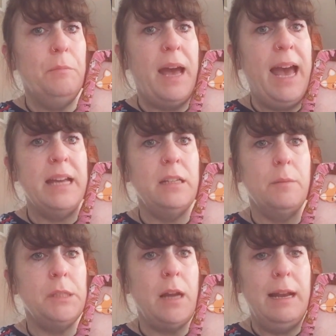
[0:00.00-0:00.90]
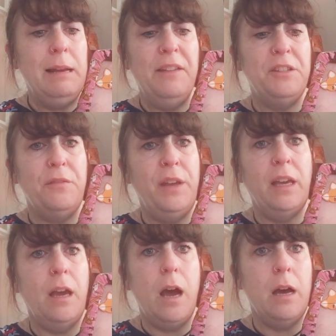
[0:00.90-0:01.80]
my hand up slightly lift a
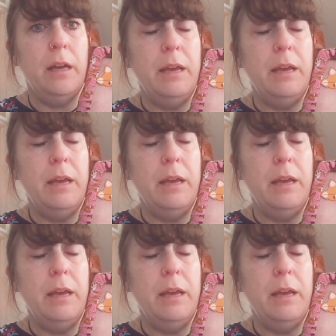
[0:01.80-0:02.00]
finger